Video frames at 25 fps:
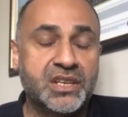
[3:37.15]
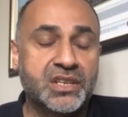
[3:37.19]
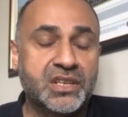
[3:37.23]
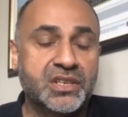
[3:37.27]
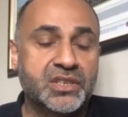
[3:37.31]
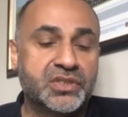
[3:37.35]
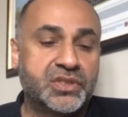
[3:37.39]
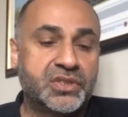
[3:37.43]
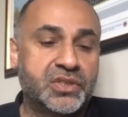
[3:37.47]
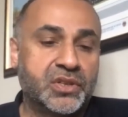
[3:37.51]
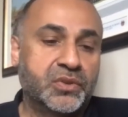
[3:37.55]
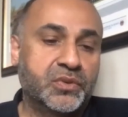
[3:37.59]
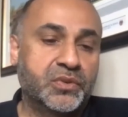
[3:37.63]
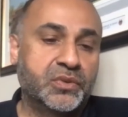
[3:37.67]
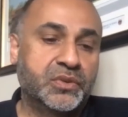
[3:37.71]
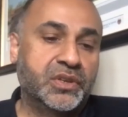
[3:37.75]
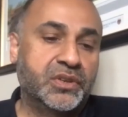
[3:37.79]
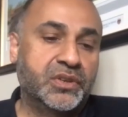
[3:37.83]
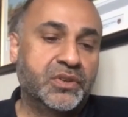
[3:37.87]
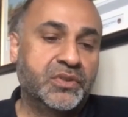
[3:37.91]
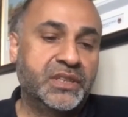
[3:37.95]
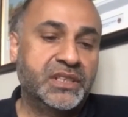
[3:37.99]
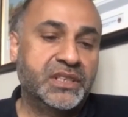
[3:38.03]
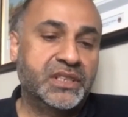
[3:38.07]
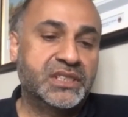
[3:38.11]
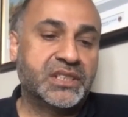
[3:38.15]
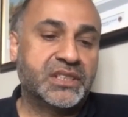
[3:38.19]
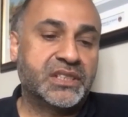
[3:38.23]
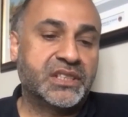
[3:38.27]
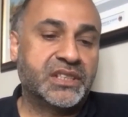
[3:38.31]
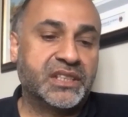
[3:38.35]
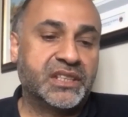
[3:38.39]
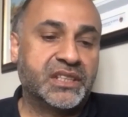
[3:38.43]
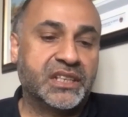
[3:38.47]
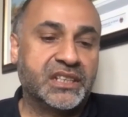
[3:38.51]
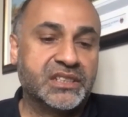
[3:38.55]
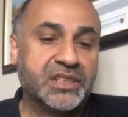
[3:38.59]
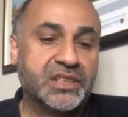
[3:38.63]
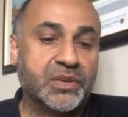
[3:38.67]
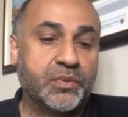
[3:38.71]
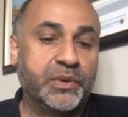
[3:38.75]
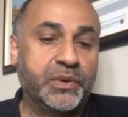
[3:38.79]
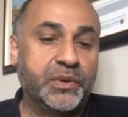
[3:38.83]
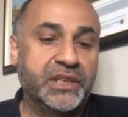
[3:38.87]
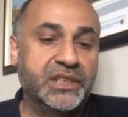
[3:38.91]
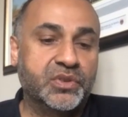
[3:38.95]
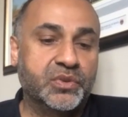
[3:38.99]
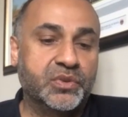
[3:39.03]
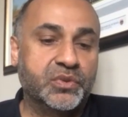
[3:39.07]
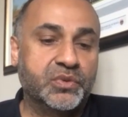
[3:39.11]
So, you know, these are the things that
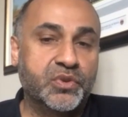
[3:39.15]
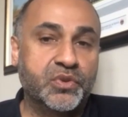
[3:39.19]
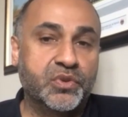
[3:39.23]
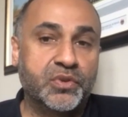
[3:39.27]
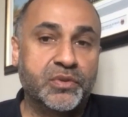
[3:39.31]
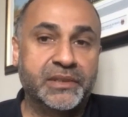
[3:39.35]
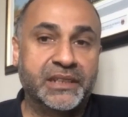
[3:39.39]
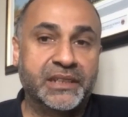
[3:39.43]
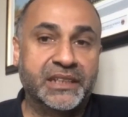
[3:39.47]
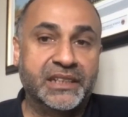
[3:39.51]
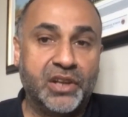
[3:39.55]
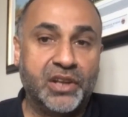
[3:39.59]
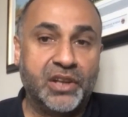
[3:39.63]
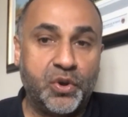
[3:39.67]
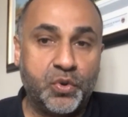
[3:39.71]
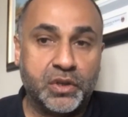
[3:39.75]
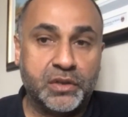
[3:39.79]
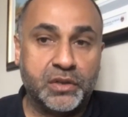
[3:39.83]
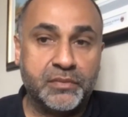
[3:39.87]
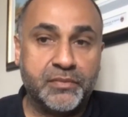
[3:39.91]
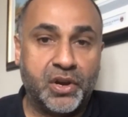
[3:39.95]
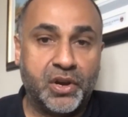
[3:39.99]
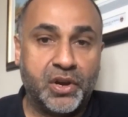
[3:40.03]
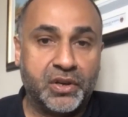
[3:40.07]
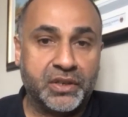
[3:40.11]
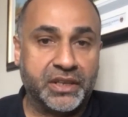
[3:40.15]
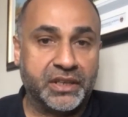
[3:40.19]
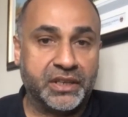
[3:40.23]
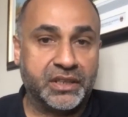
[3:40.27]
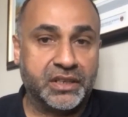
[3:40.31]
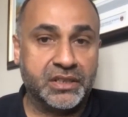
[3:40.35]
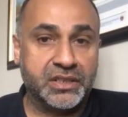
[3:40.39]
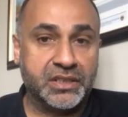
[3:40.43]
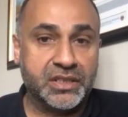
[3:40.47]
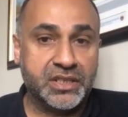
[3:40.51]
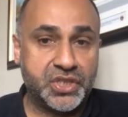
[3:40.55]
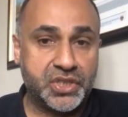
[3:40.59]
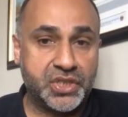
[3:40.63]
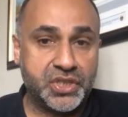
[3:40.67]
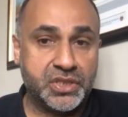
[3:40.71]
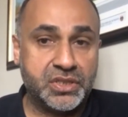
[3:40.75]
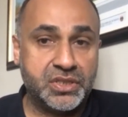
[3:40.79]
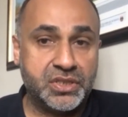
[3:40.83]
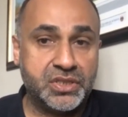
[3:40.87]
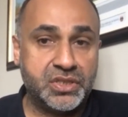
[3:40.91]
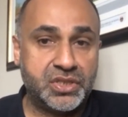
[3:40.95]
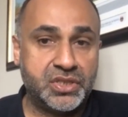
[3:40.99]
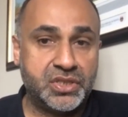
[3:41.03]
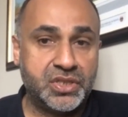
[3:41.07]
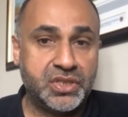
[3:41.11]
we do normally: local market
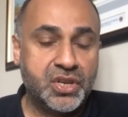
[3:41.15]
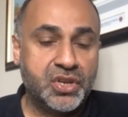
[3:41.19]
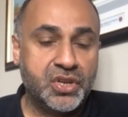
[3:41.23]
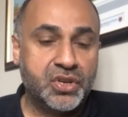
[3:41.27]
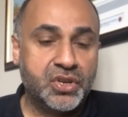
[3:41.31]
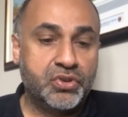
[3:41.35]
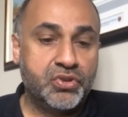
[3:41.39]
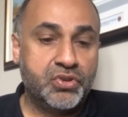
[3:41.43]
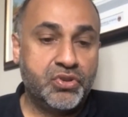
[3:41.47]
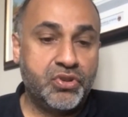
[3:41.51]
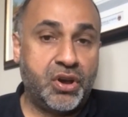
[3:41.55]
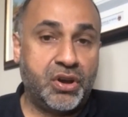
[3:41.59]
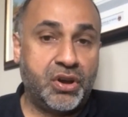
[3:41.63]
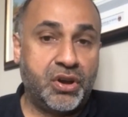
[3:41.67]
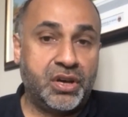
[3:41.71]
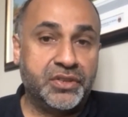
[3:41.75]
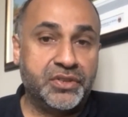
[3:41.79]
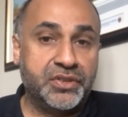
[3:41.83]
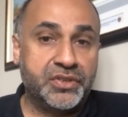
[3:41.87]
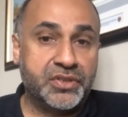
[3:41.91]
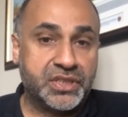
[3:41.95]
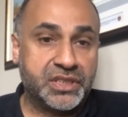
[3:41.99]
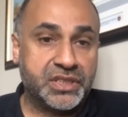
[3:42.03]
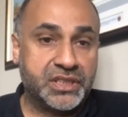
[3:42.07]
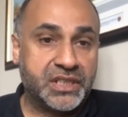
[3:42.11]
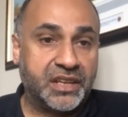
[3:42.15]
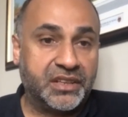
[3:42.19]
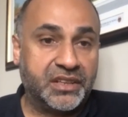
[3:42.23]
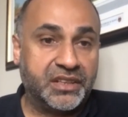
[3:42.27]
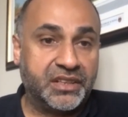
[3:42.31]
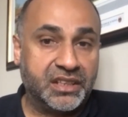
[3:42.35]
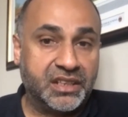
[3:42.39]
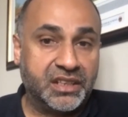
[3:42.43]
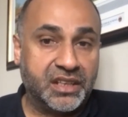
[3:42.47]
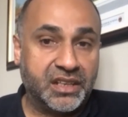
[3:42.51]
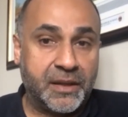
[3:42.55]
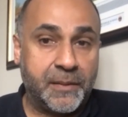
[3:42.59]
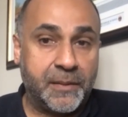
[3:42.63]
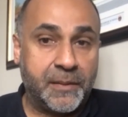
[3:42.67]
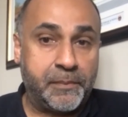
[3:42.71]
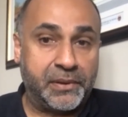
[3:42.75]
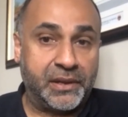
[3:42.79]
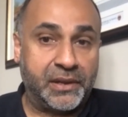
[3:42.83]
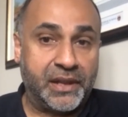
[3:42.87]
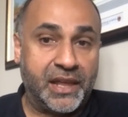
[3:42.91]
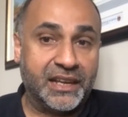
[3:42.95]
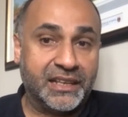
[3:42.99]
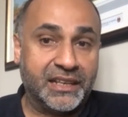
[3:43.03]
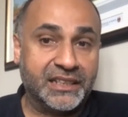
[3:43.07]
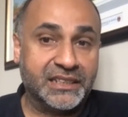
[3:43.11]
conditions, not understanding the
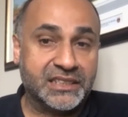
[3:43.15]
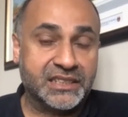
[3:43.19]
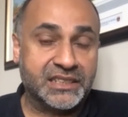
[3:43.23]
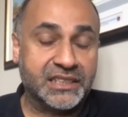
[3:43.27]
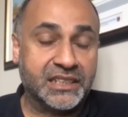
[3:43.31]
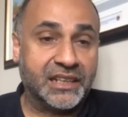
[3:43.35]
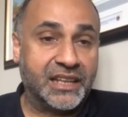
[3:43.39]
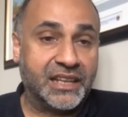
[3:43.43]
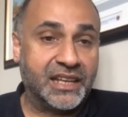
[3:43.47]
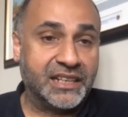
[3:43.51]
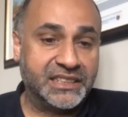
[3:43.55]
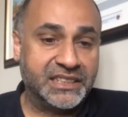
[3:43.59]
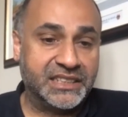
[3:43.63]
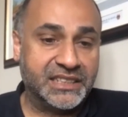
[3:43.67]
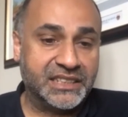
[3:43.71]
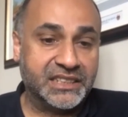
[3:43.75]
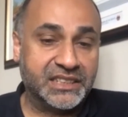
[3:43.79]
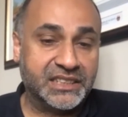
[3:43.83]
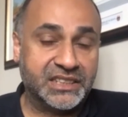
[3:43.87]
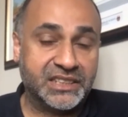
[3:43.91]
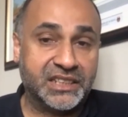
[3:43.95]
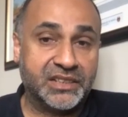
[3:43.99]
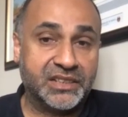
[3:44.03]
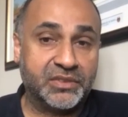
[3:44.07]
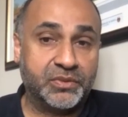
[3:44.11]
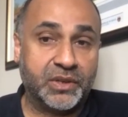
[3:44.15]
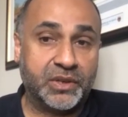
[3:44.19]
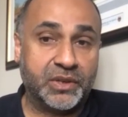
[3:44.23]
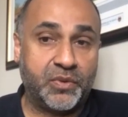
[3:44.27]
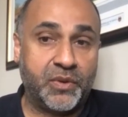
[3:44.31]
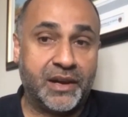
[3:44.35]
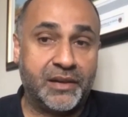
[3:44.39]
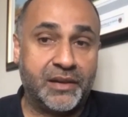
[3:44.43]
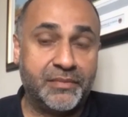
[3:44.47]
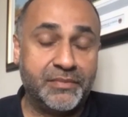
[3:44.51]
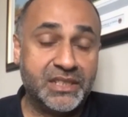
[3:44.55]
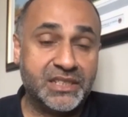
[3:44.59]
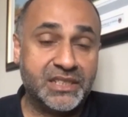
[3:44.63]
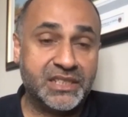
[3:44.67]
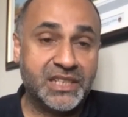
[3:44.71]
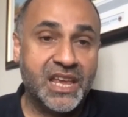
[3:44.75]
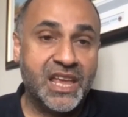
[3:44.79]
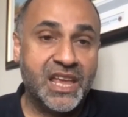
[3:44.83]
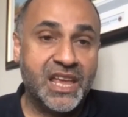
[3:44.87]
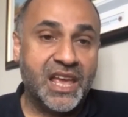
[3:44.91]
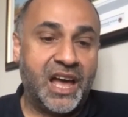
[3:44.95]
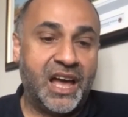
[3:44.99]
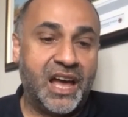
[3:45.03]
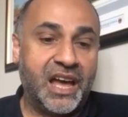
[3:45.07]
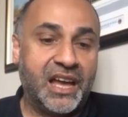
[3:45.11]
compliance and licensing requirements.
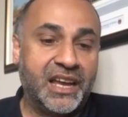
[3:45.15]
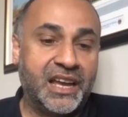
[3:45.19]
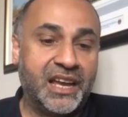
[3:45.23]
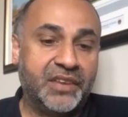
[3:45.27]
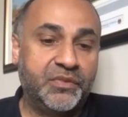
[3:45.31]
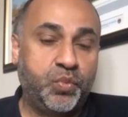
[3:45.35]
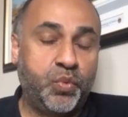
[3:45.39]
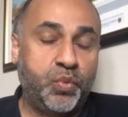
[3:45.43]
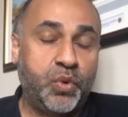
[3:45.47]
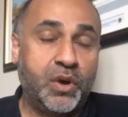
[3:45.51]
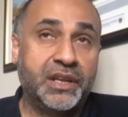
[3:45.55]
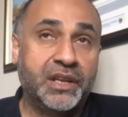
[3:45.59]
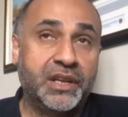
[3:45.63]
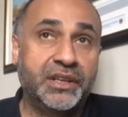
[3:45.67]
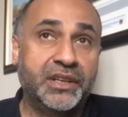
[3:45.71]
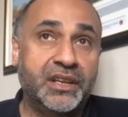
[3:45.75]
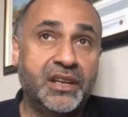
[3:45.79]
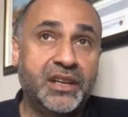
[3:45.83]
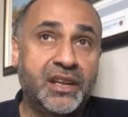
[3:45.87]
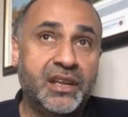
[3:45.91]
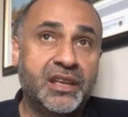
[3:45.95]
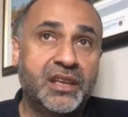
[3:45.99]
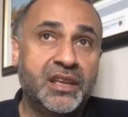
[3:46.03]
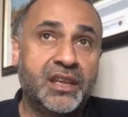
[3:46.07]
I had one